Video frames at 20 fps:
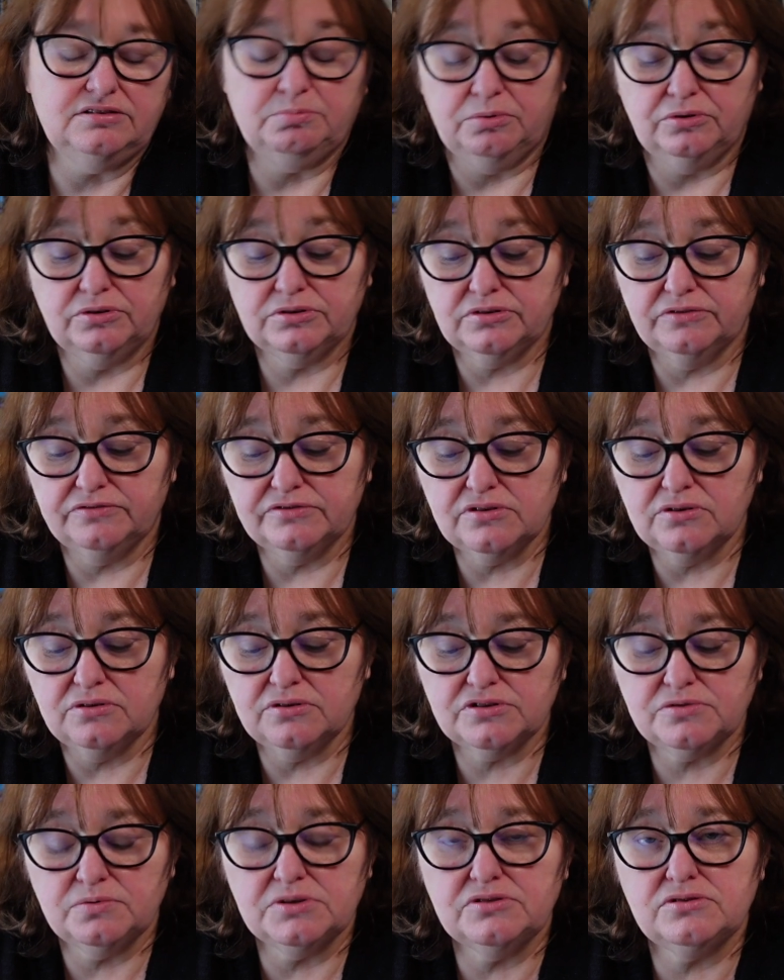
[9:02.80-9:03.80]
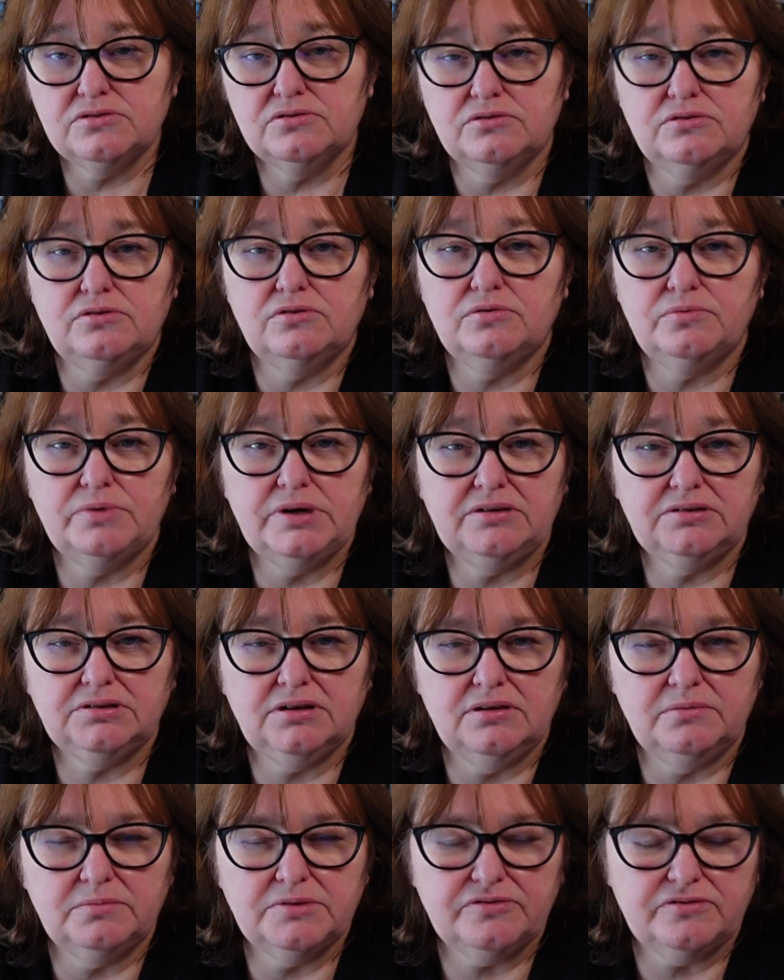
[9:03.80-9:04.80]
boss, of course, wants to know where it
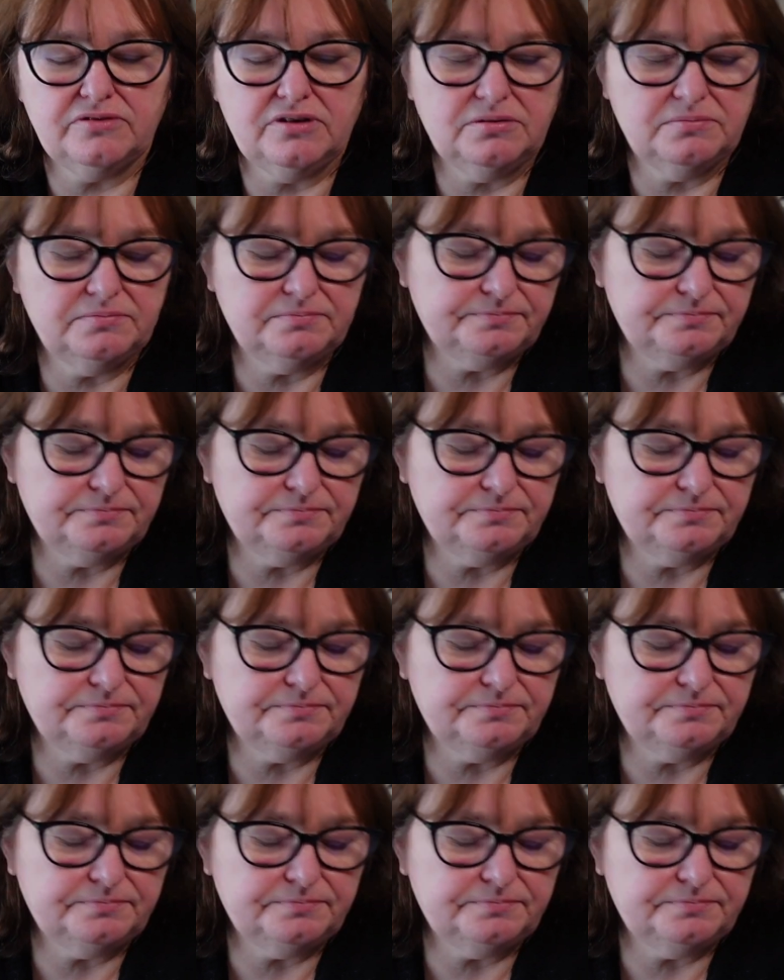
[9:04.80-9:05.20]
comes from.